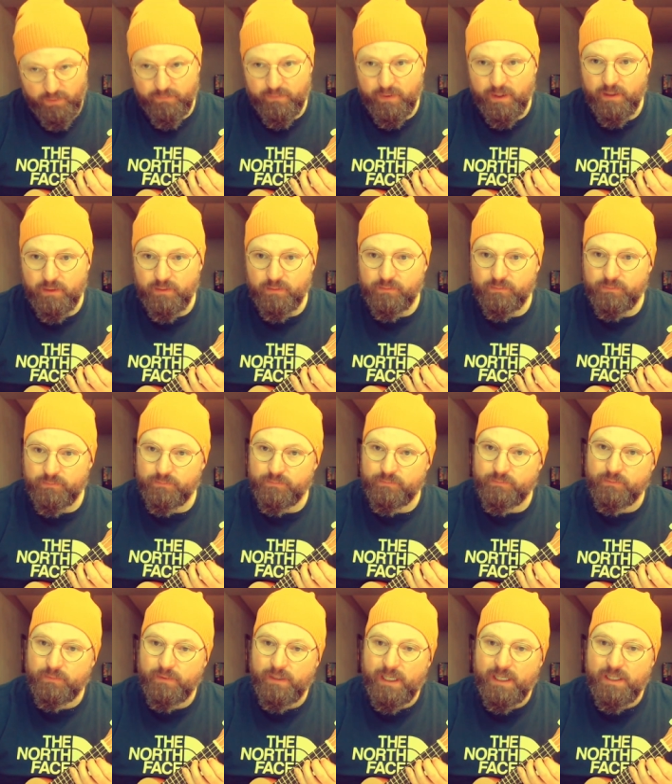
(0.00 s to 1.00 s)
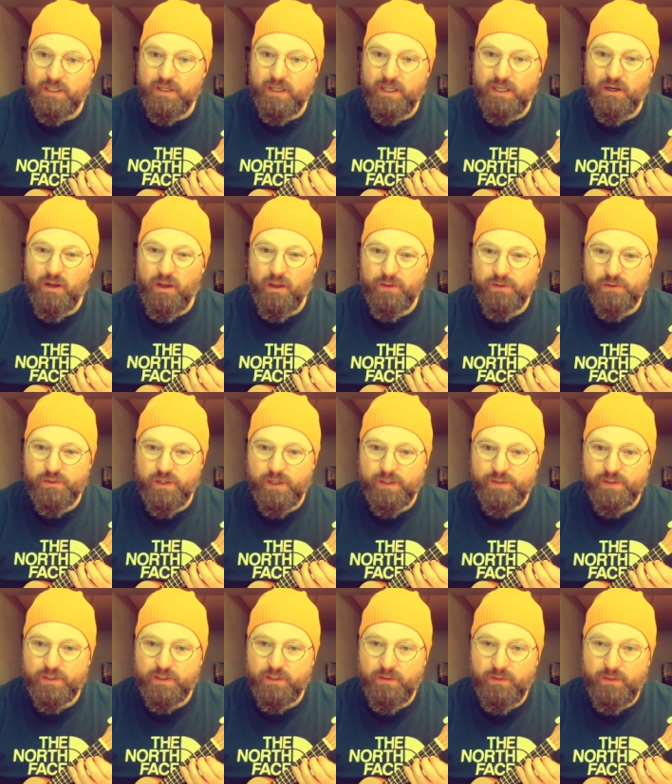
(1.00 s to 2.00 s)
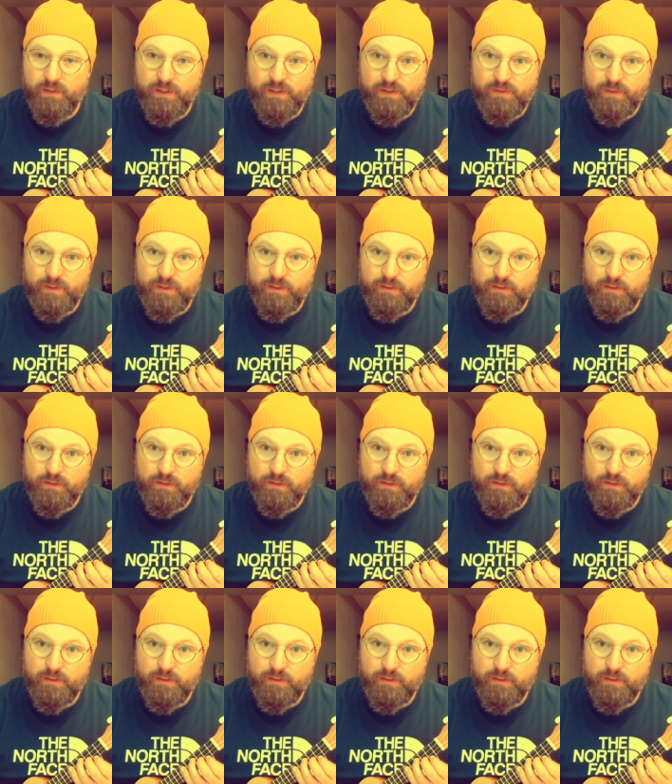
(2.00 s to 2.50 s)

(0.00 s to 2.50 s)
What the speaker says: fret. And you hit all the strings, including this one.